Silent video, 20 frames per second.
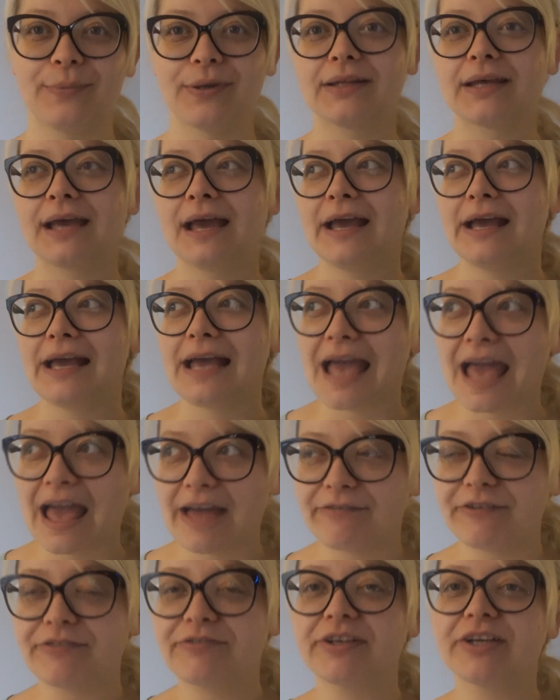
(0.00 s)
But
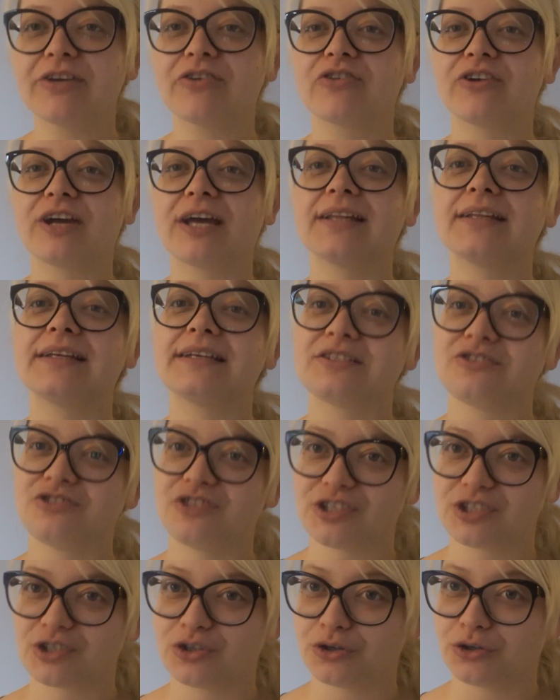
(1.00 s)
everything red is
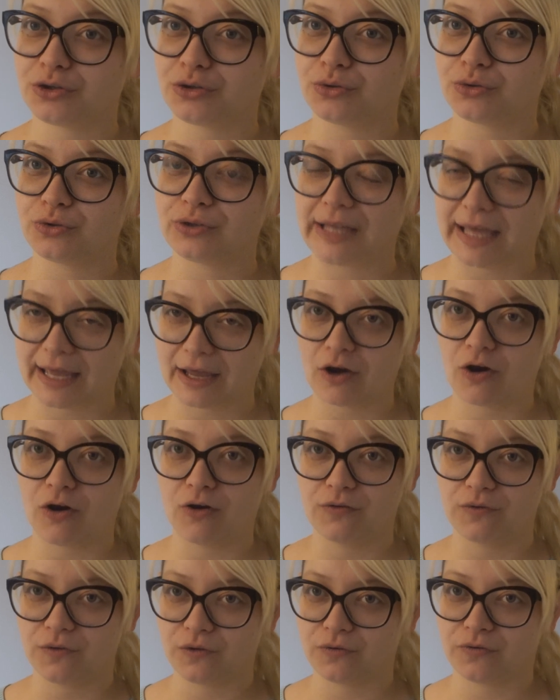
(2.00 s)
just going to take
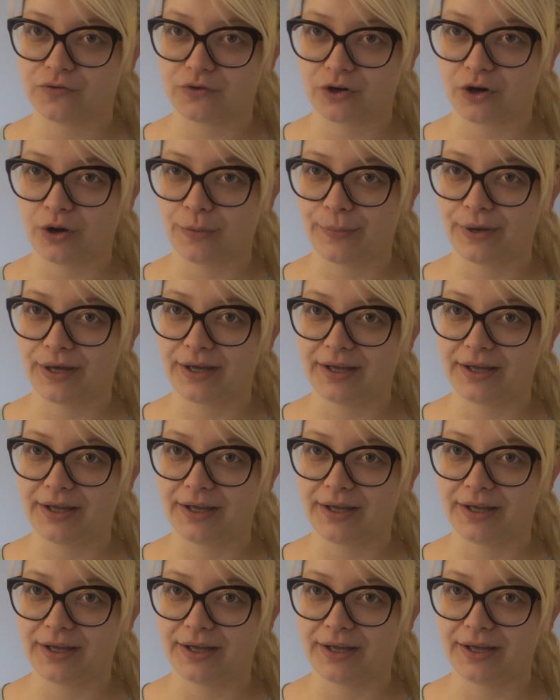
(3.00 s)
off from